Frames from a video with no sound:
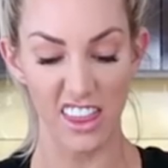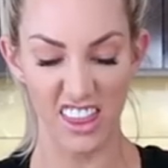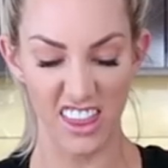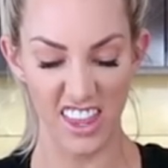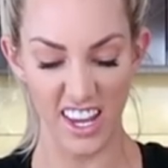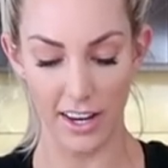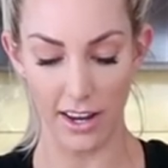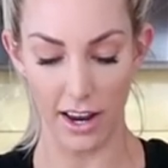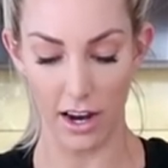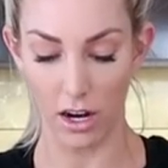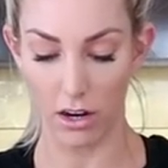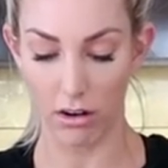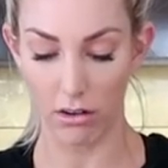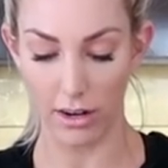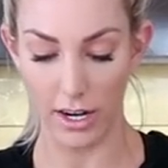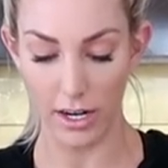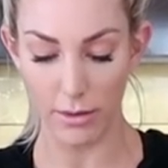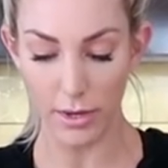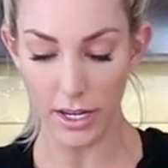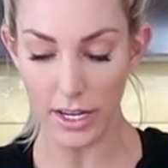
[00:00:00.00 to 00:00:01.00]
and thick and
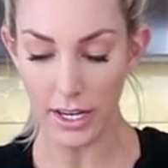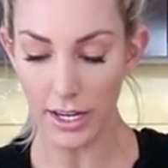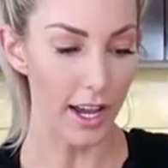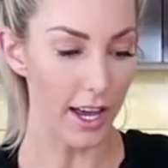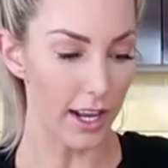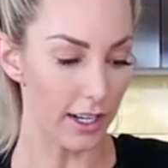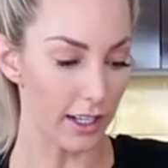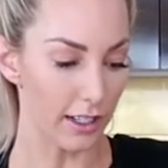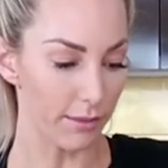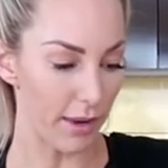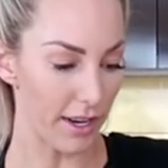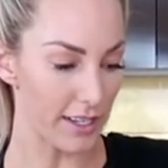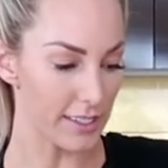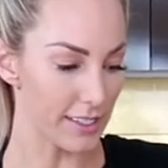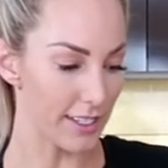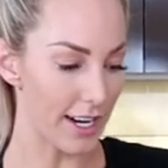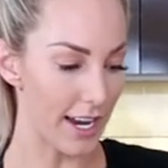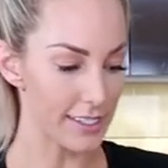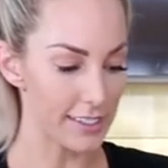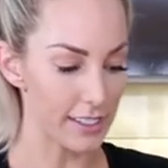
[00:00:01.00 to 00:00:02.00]
creamy, and it
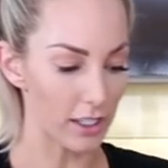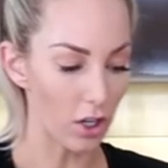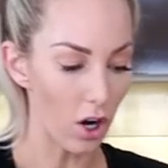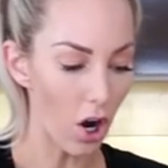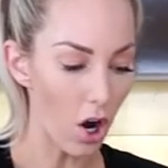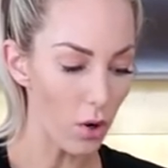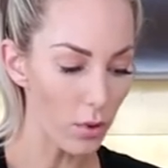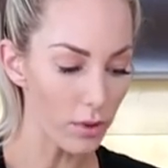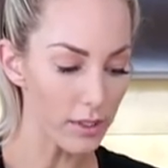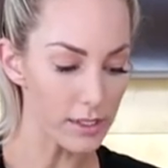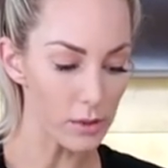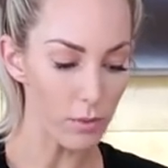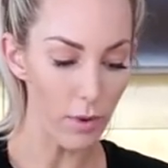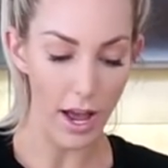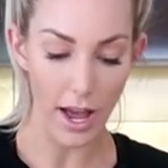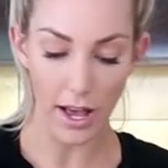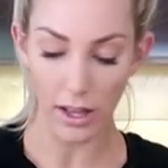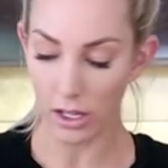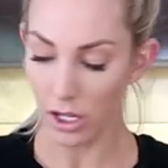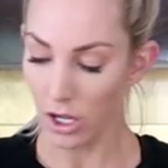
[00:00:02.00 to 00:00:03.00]
makes it nice and cold as
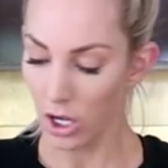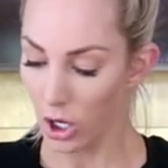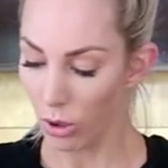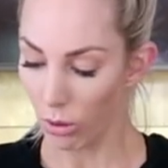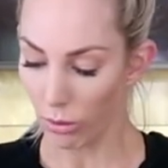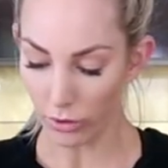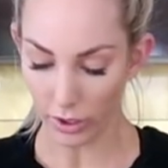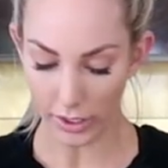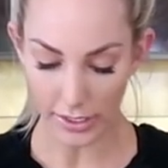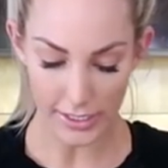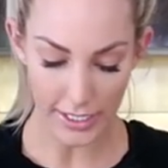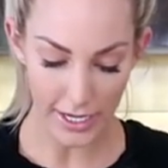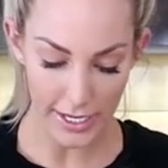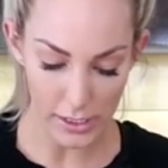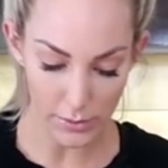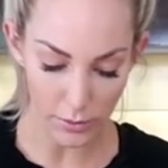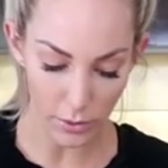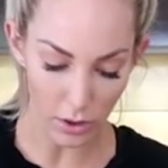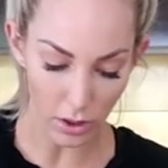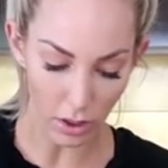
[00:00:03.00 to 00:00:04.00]
well. We've got a
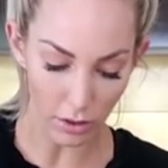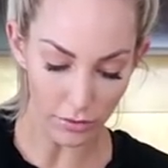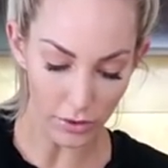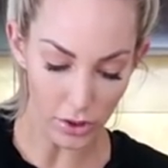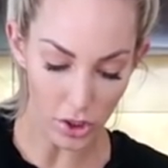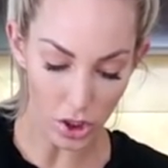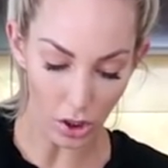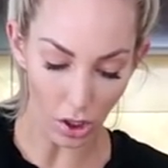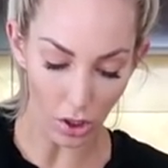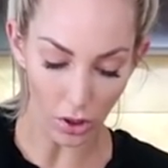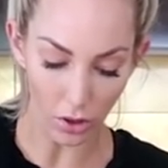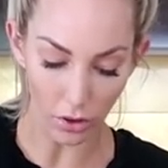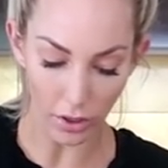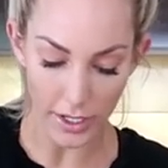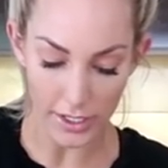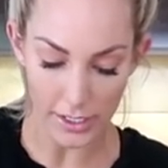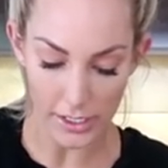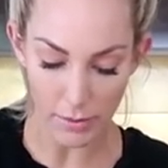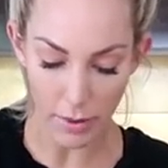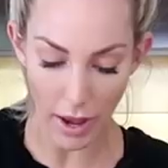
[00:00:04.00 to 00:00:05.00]
teaspoon of chopped
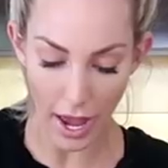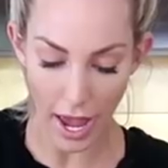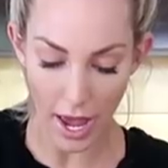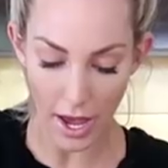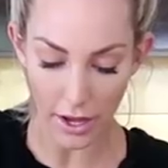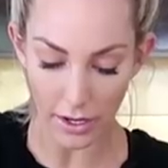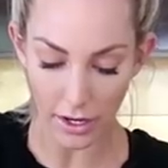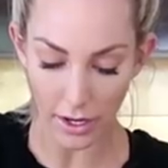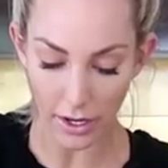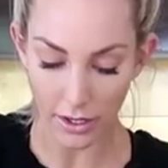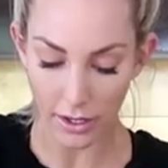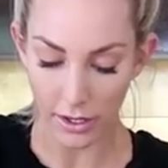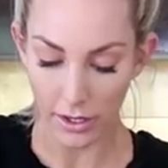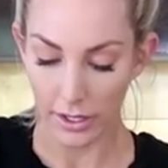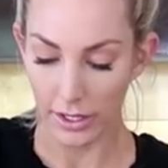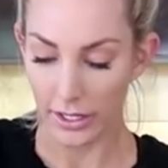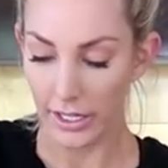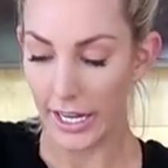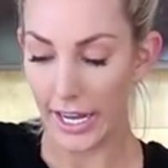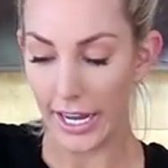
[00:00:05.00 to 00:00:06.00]
greens powder.
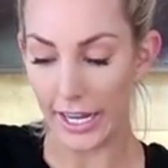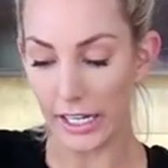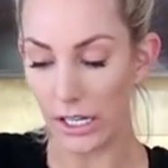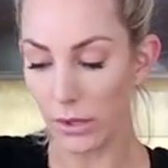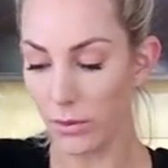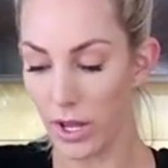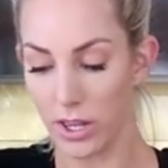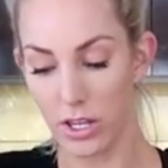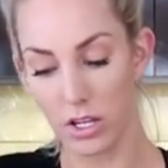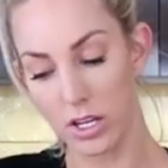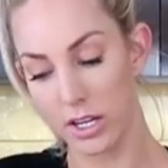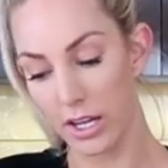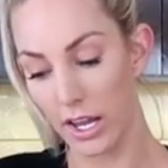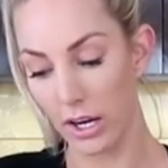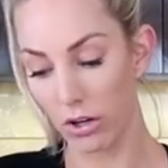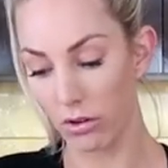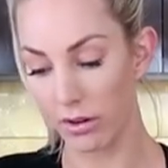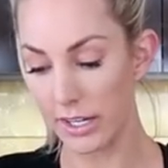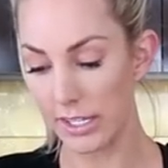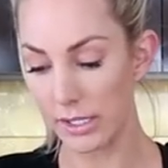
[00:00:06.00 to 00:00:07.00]
Anywhere that you can
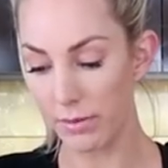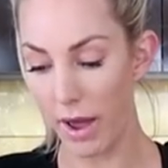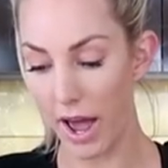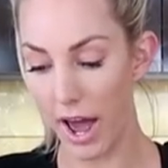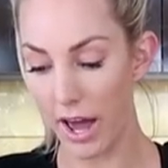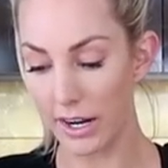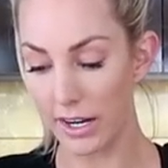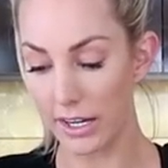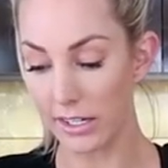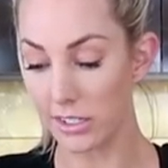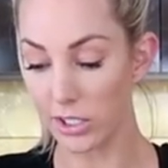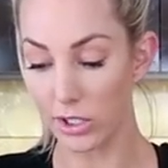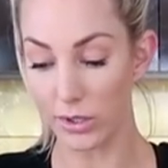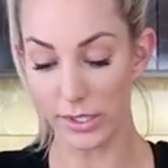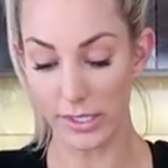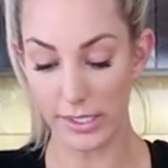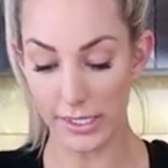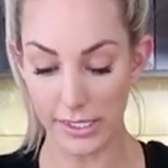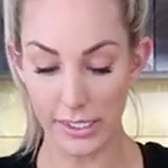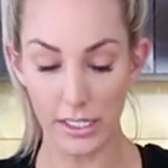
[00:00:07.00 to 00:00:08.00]
get greens powder into
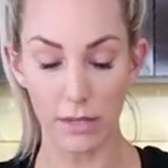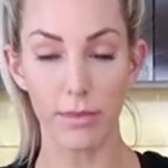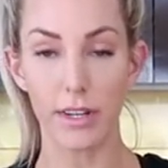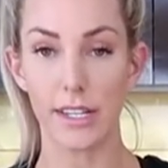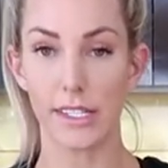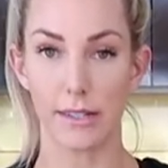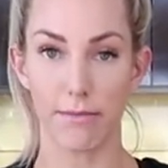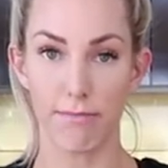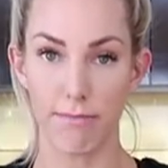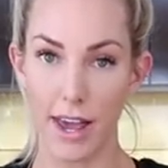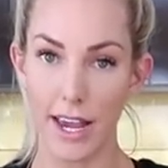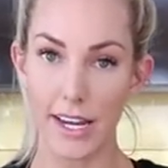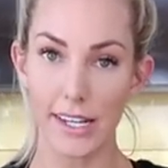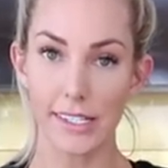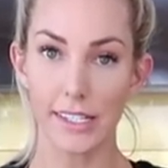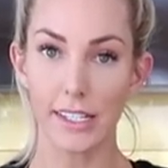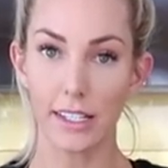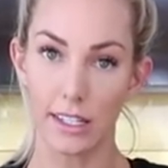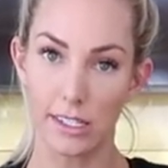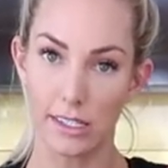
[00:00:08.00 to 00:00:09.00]
your system is
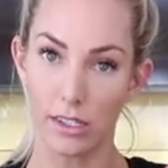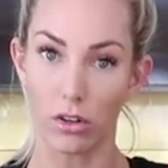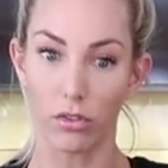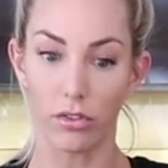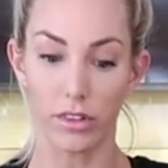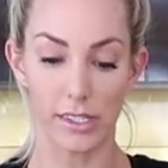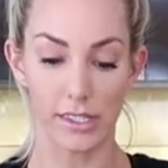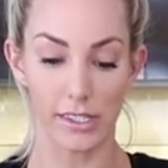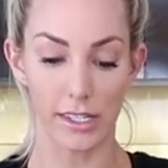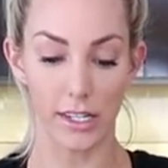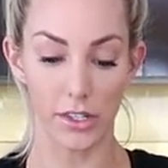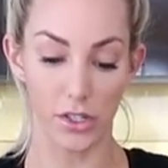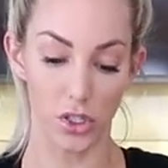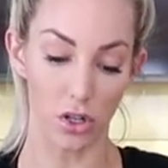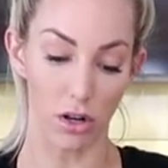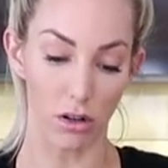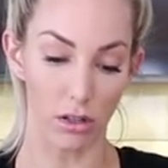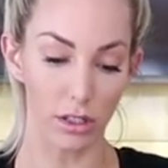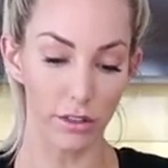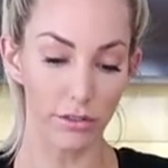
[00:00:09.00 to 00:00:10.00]
amazing. This obviously is
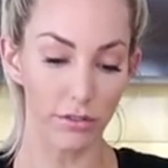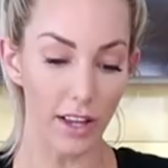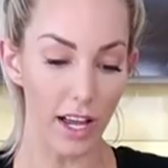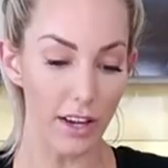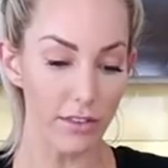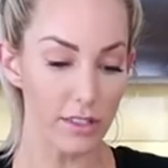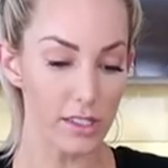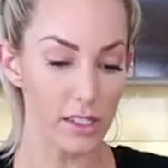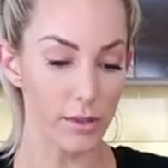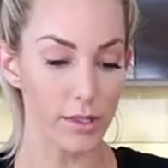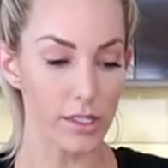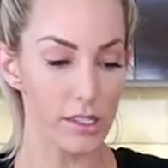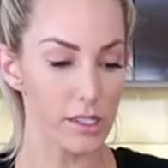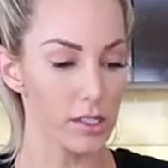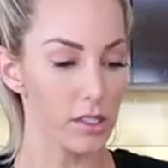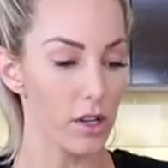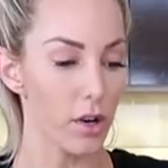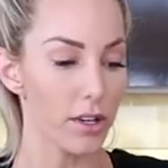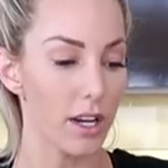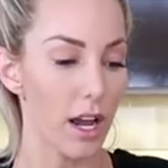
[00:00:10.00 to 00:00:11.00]
chocolate flavor, so
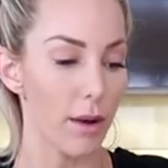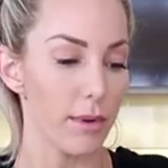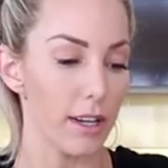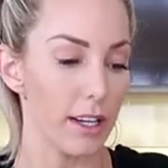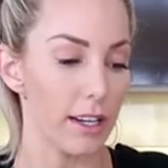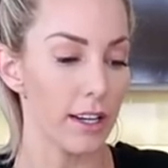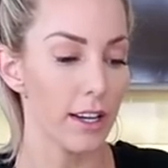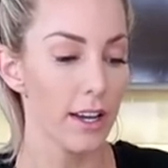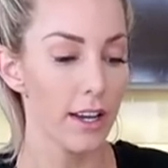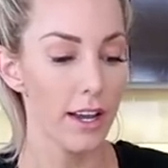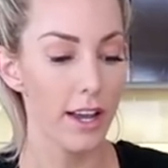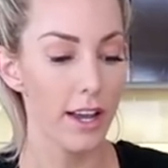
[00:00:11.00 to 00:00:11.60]
it's so yummy.